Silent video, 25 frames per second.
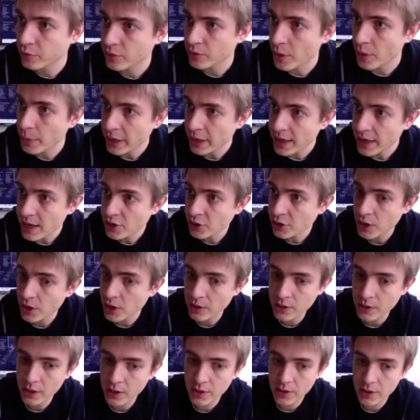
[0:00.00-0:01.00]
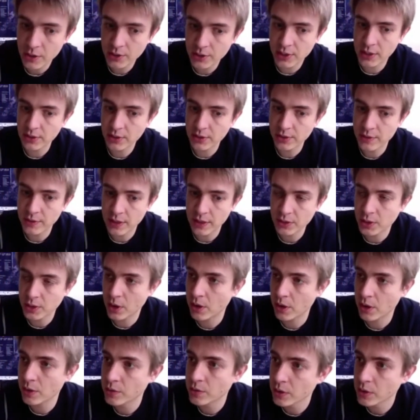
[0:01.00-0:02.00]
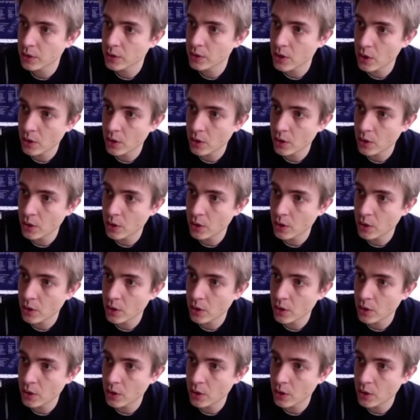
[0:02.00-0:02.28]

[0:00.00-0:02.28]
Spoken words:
propagation, in the sense that